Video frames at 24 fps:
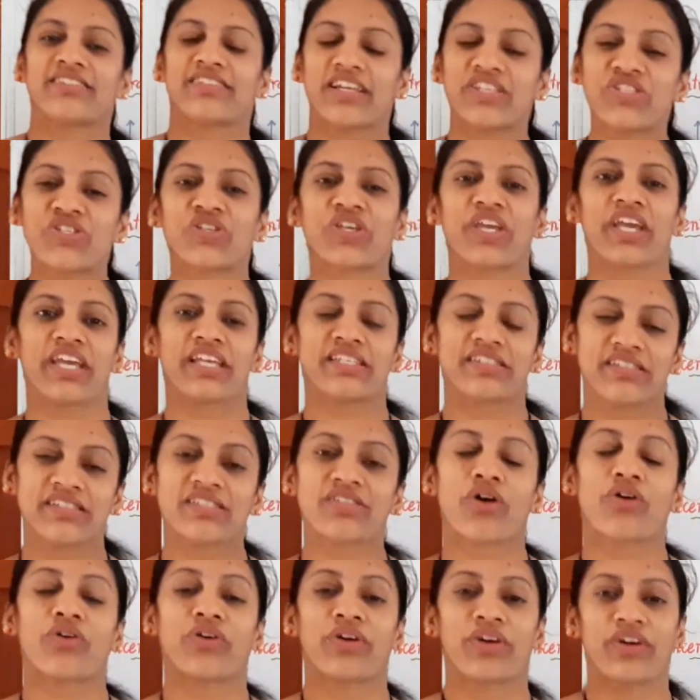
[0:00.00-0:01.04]
such cases
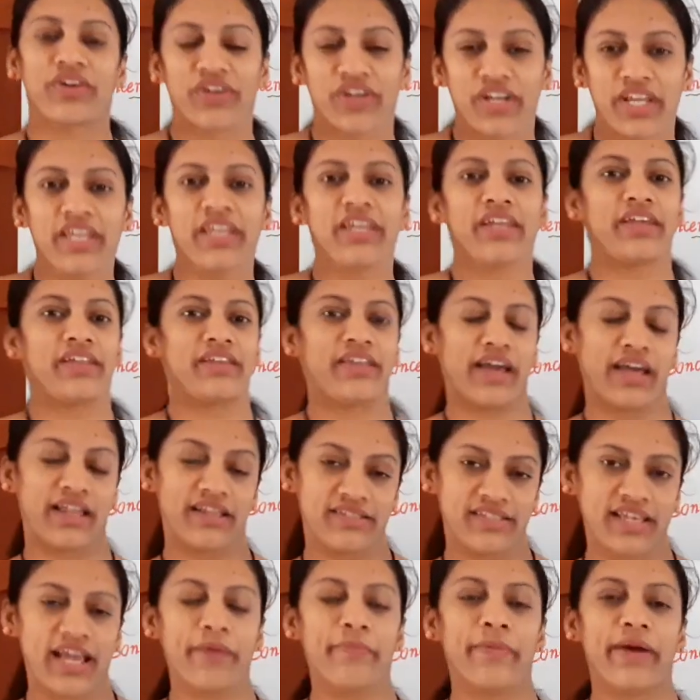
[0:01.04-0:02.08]
occurring in
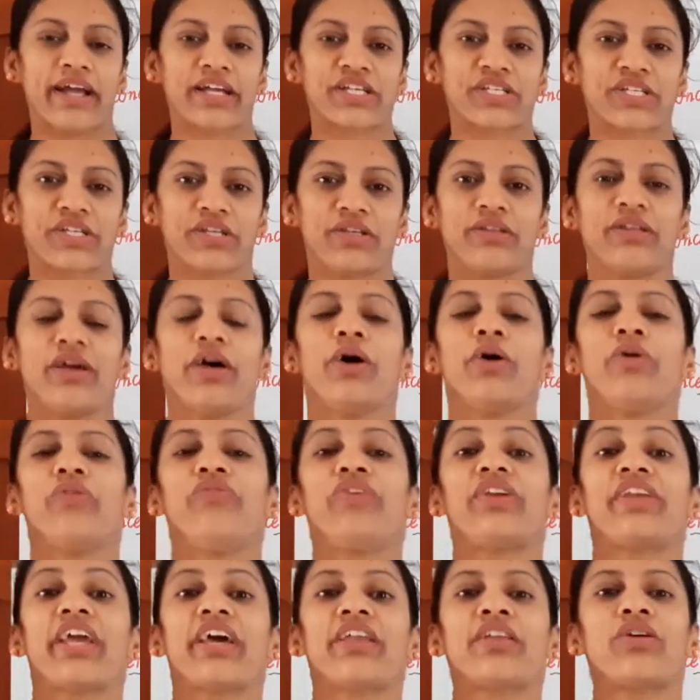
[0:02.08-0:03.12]
enzyme action.
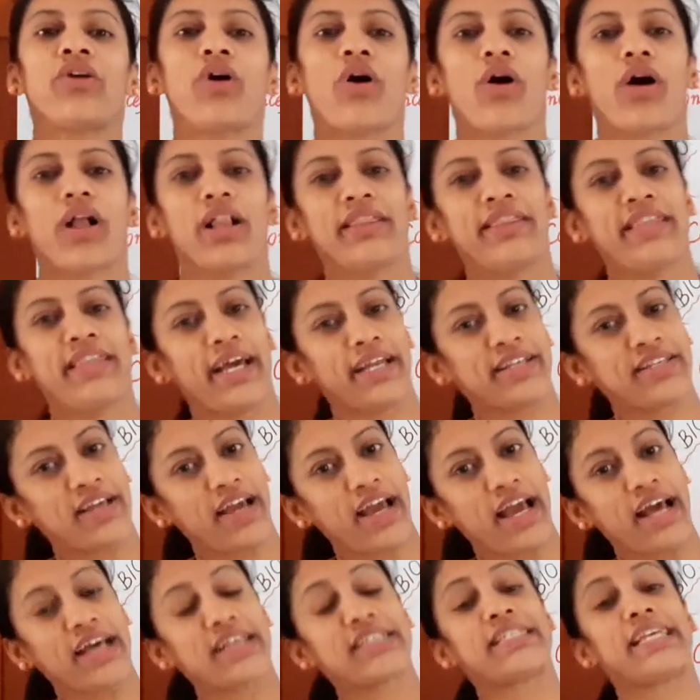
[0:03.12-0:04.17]
We can call that
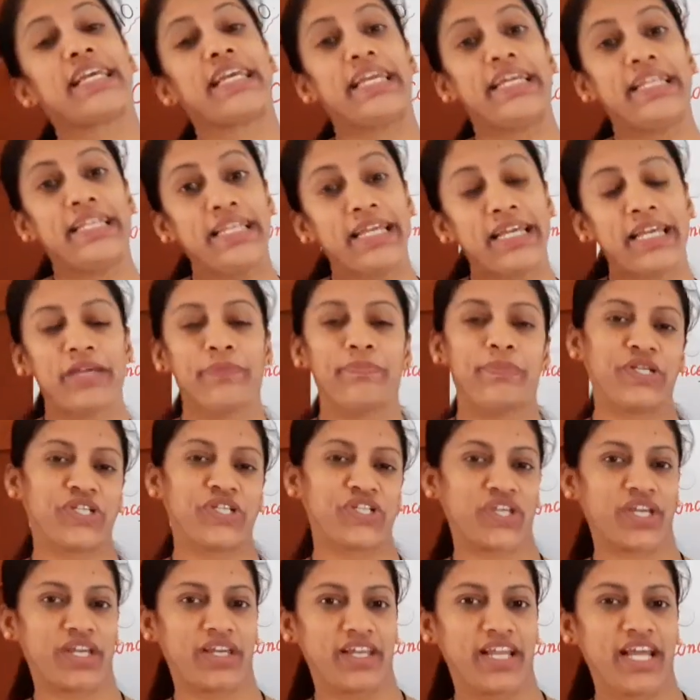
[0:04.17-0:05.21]
as
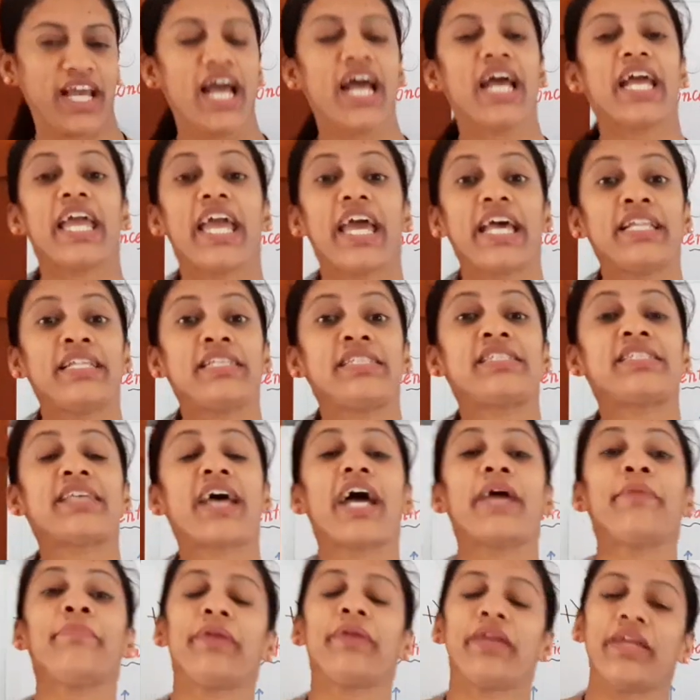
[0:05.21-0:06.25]
inhibition,
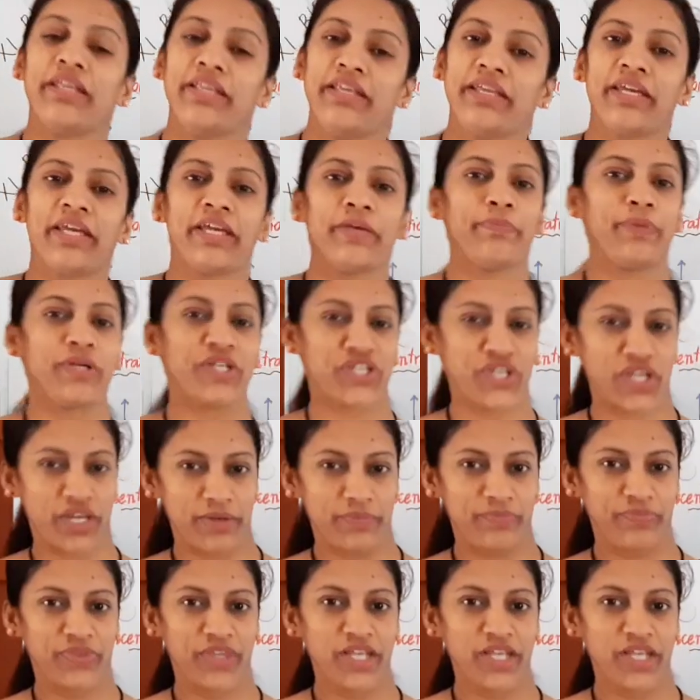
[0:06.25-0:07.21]
enzyme inhibition.